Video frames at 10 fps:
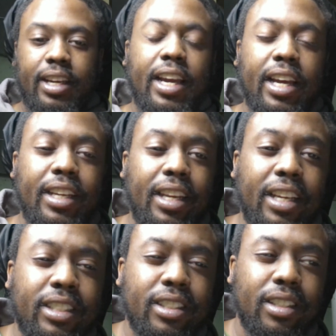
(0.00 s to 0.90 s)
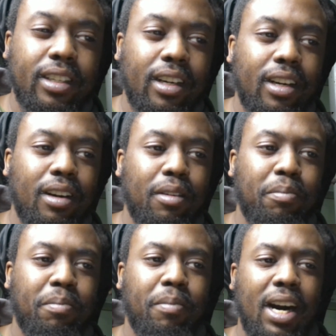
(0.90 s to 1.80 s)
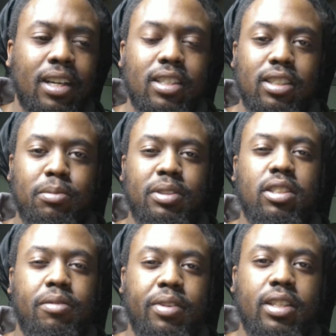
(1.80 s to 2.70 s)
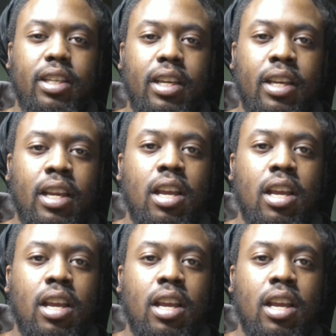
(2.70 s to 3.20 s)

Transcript: and this manga specifically,